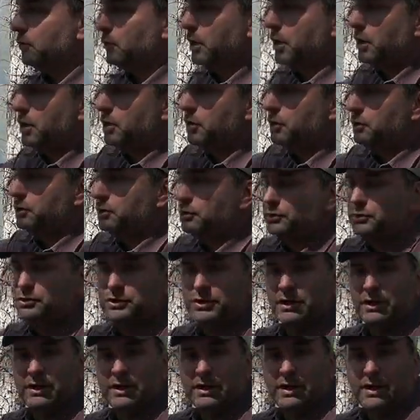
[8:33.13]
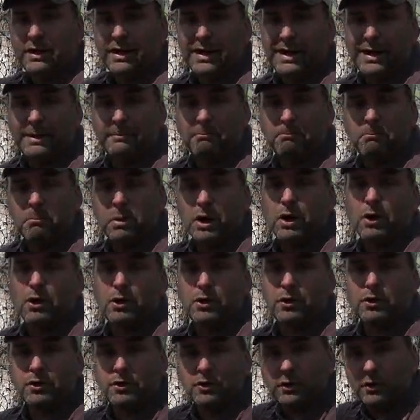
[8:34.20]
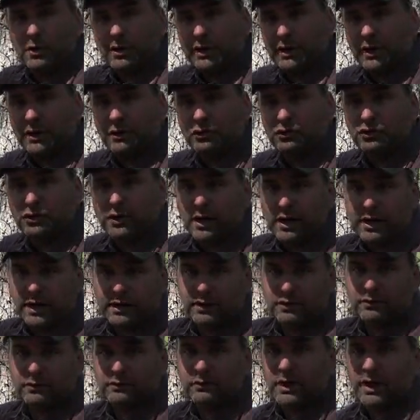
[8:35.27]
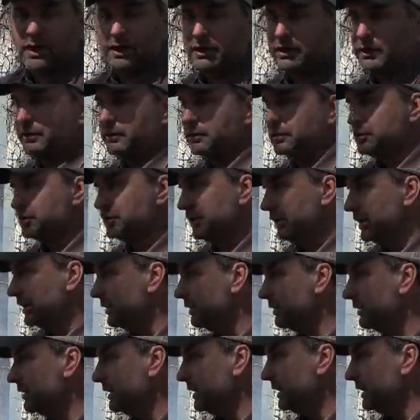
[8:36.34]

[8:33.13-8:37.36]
roads, and burn in a triangle right here in the center.